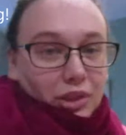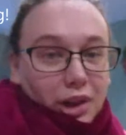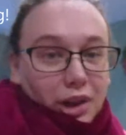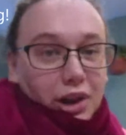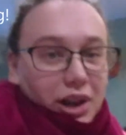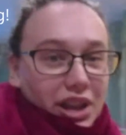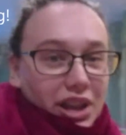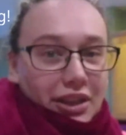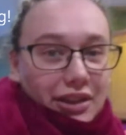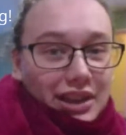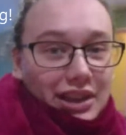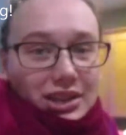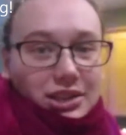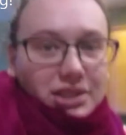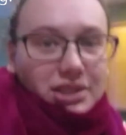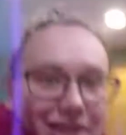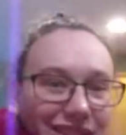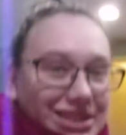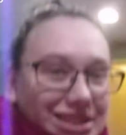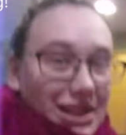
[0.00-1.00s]
Alright you
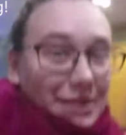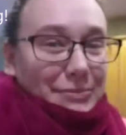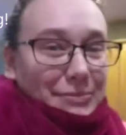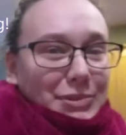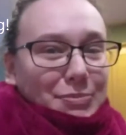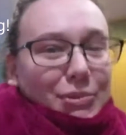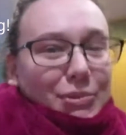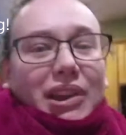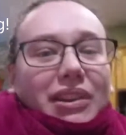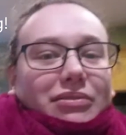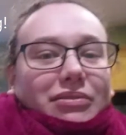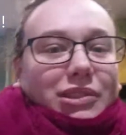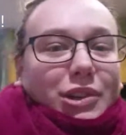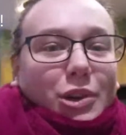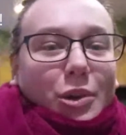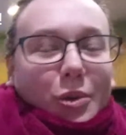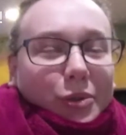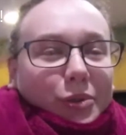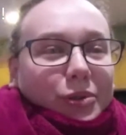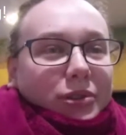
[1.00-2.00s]
guys, it's time to brave the
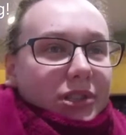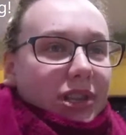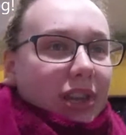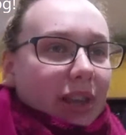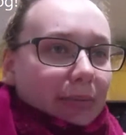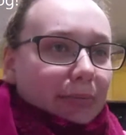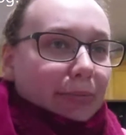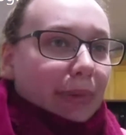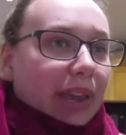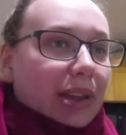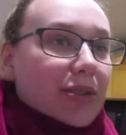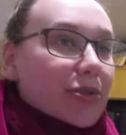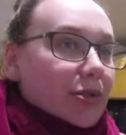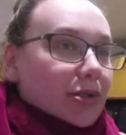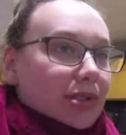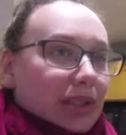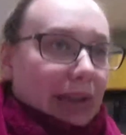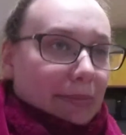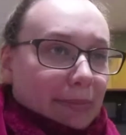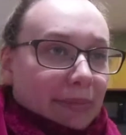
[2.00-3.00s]
cold. And by
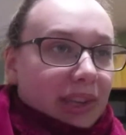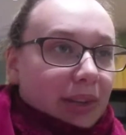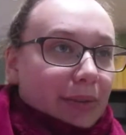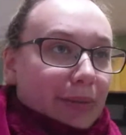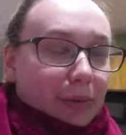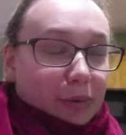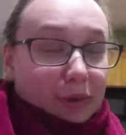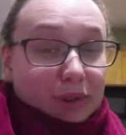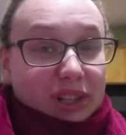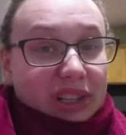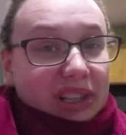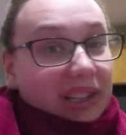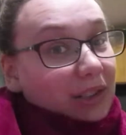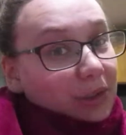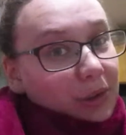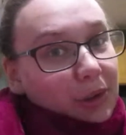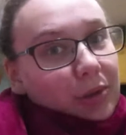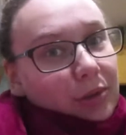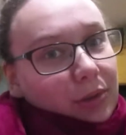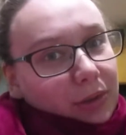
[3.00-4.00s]
cold I mean
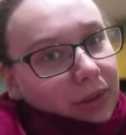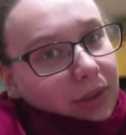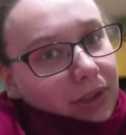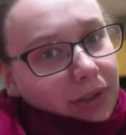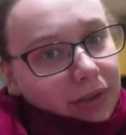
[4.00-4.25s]
Oregon cold.